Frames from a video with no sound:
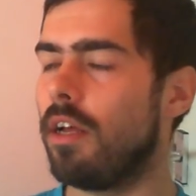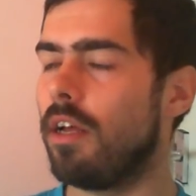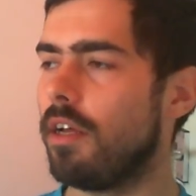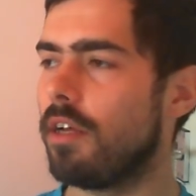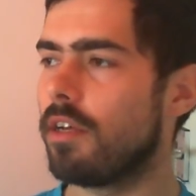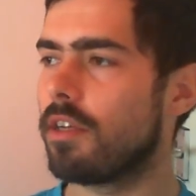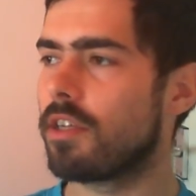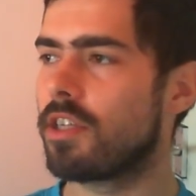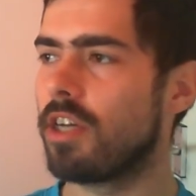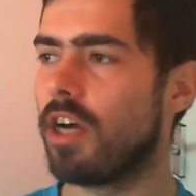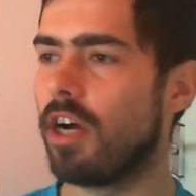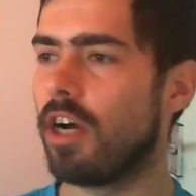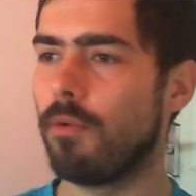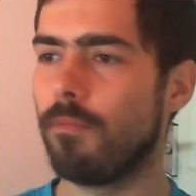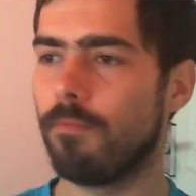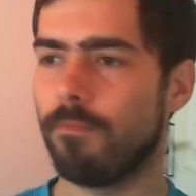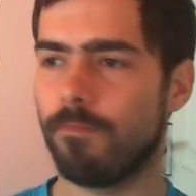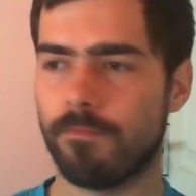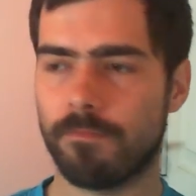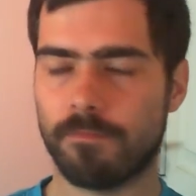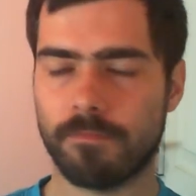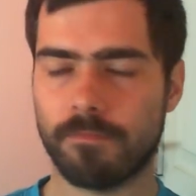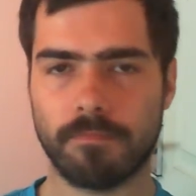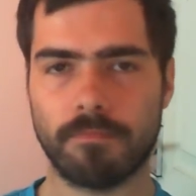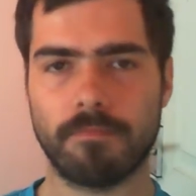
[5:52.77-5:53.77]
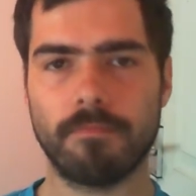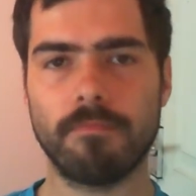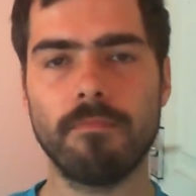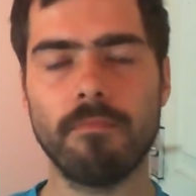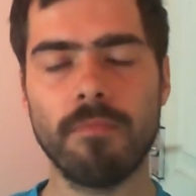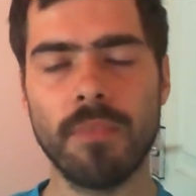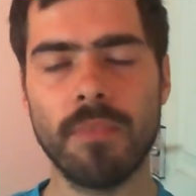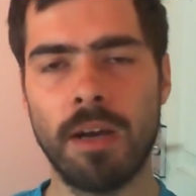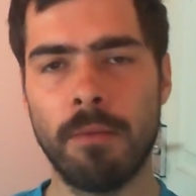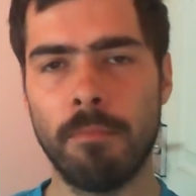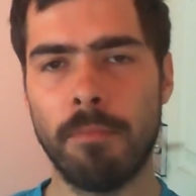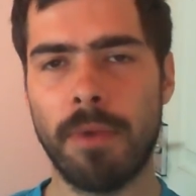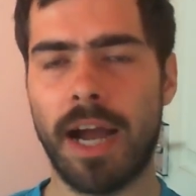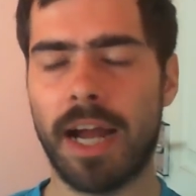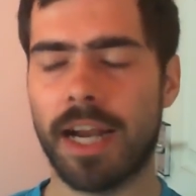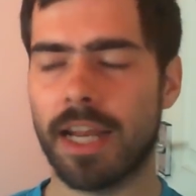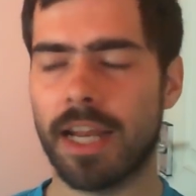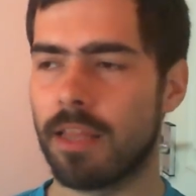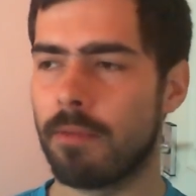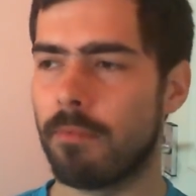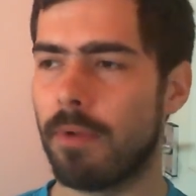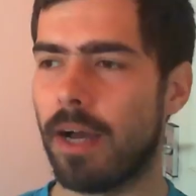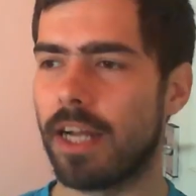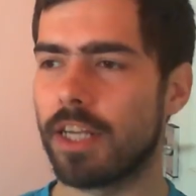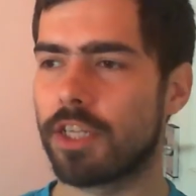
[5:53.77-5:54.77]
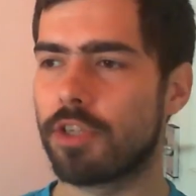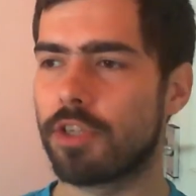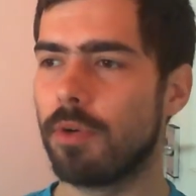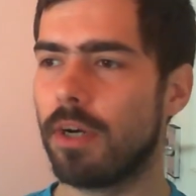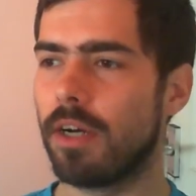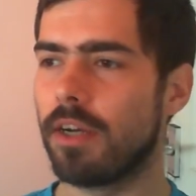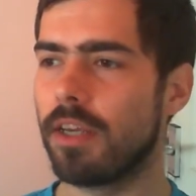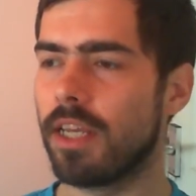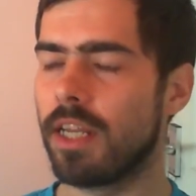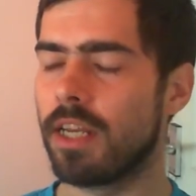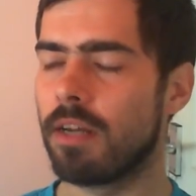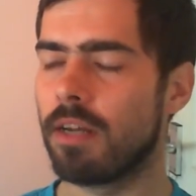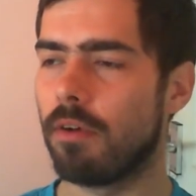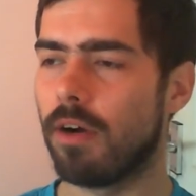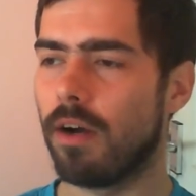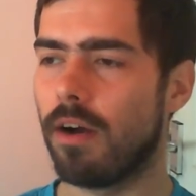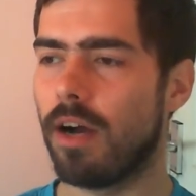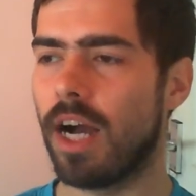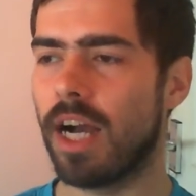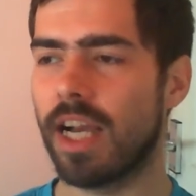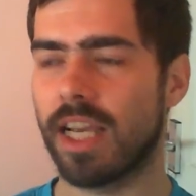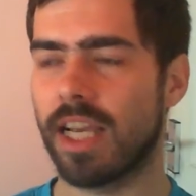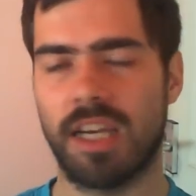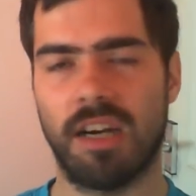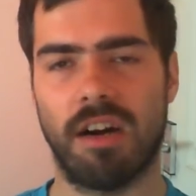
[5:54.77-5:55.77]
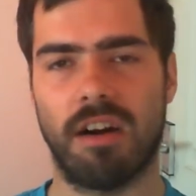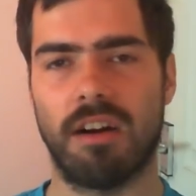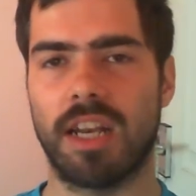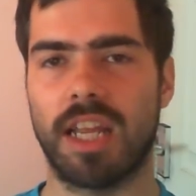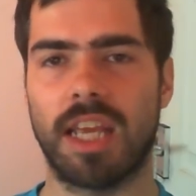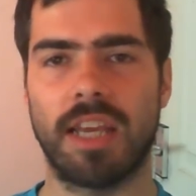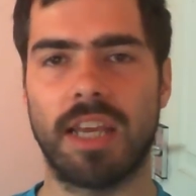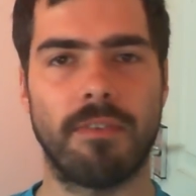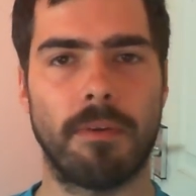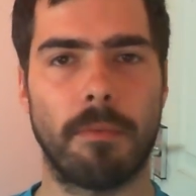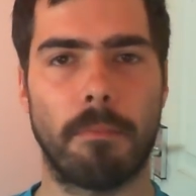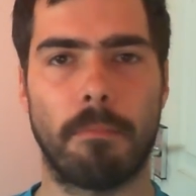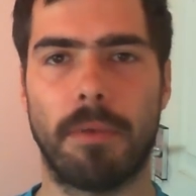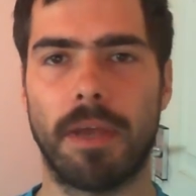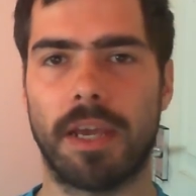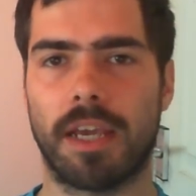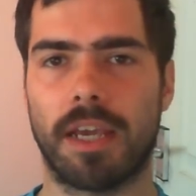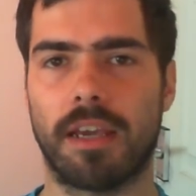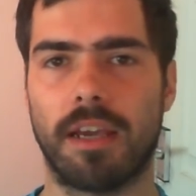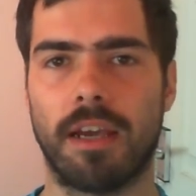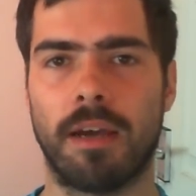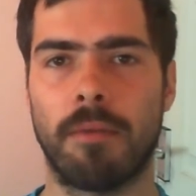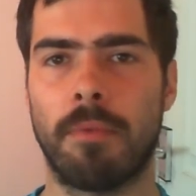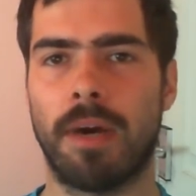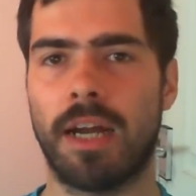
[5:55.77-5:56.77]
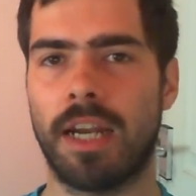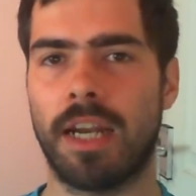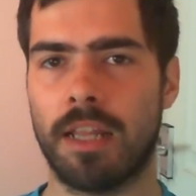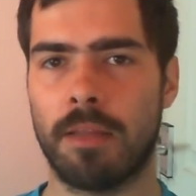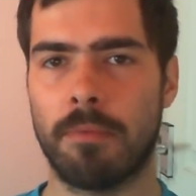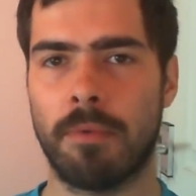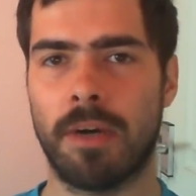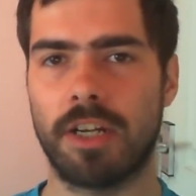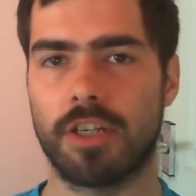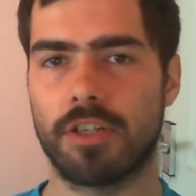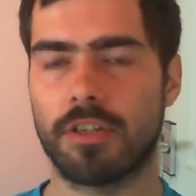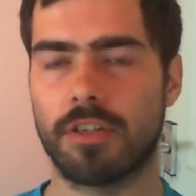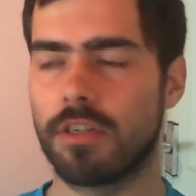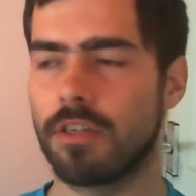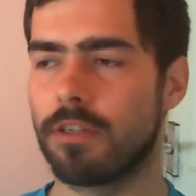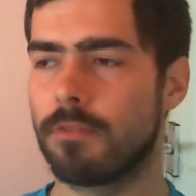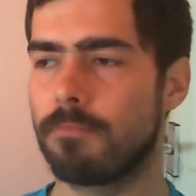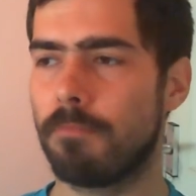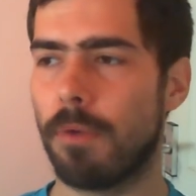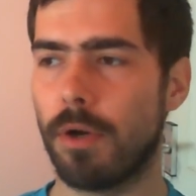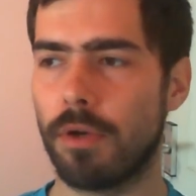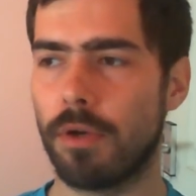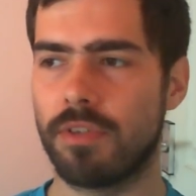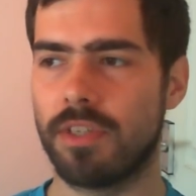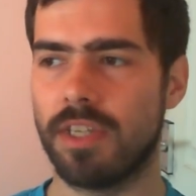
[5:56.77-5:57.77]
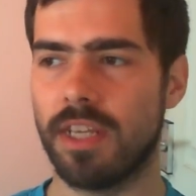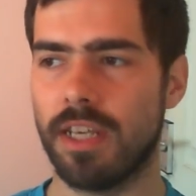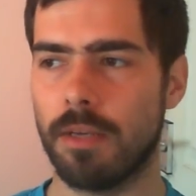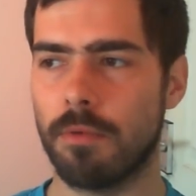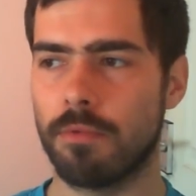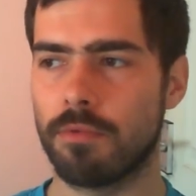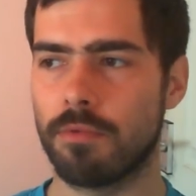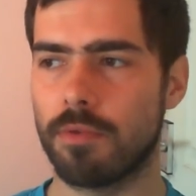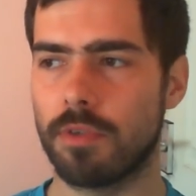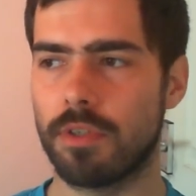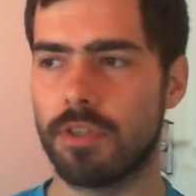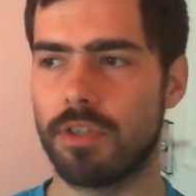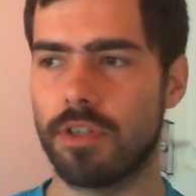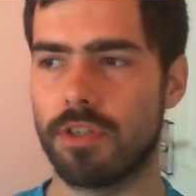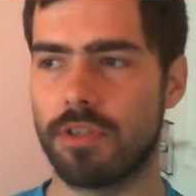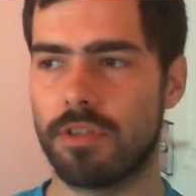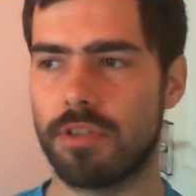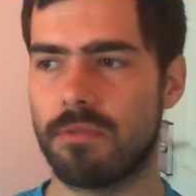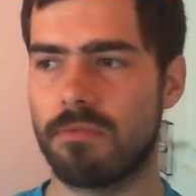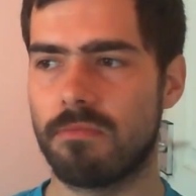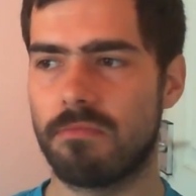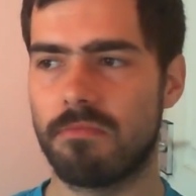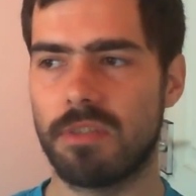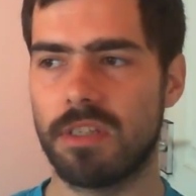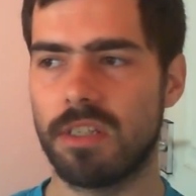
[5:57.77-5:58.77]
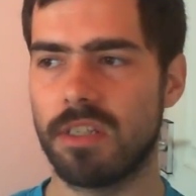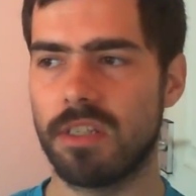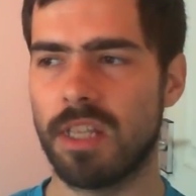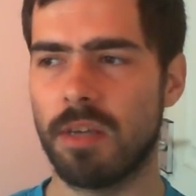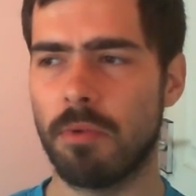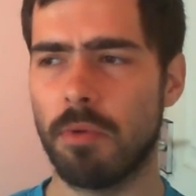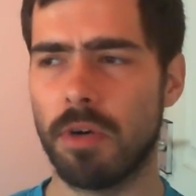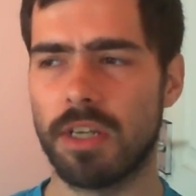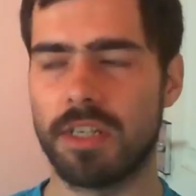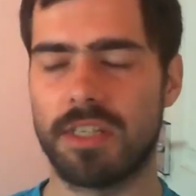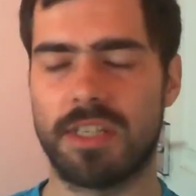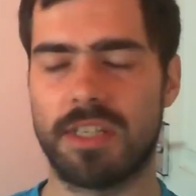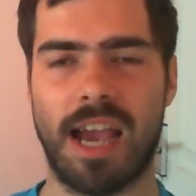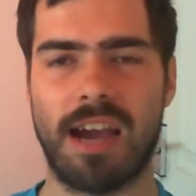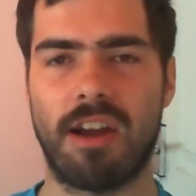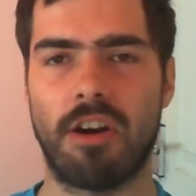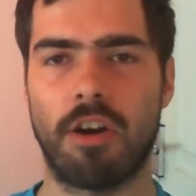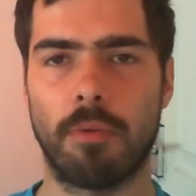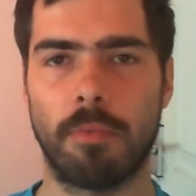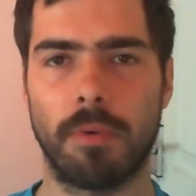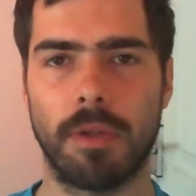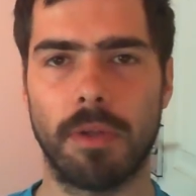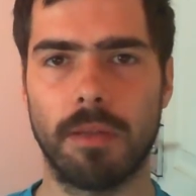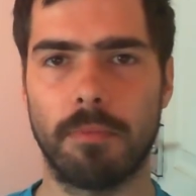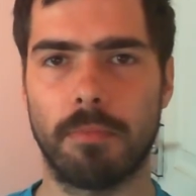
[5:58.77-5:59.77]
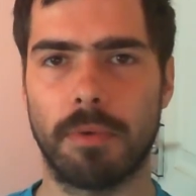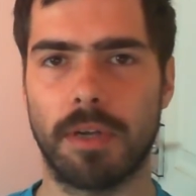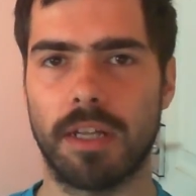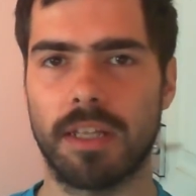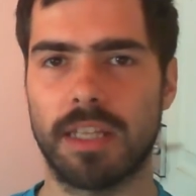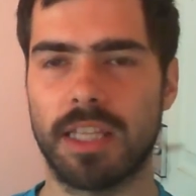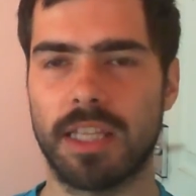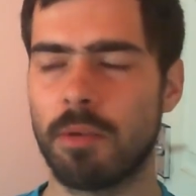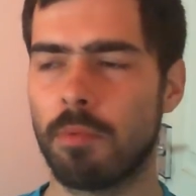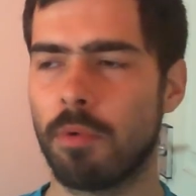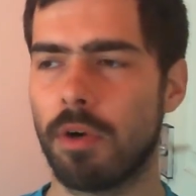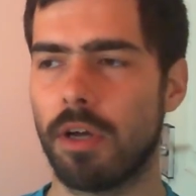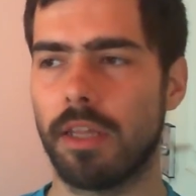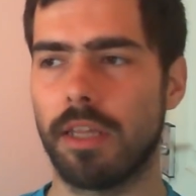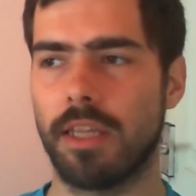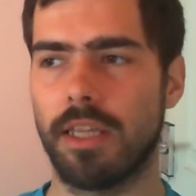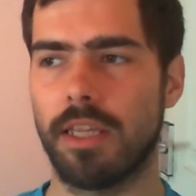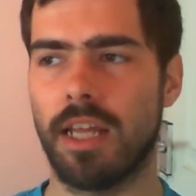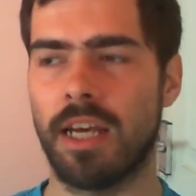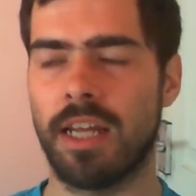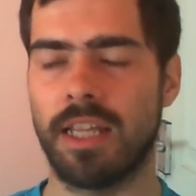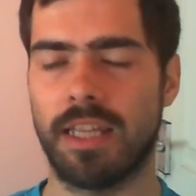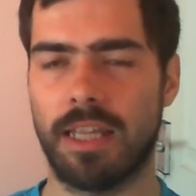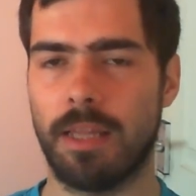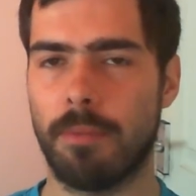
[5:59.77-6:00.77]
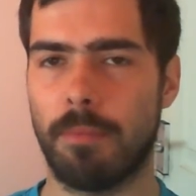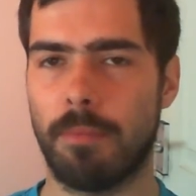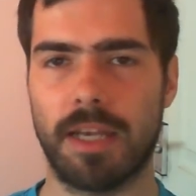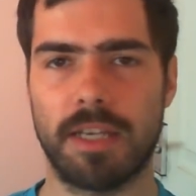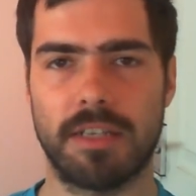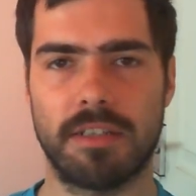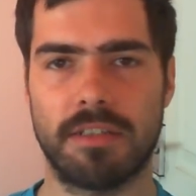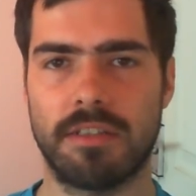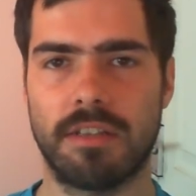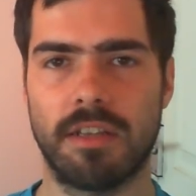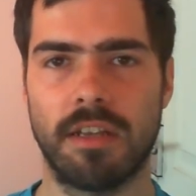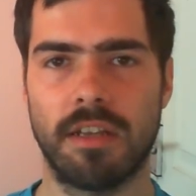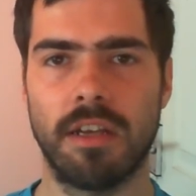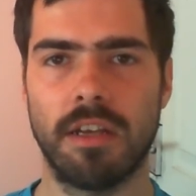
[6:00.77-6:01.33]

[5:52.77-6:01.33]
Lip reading: So, man of the match. Well, you know what? I can't even pick a man of the match because both teams were just... They weren't terrible, but they weren't at the best.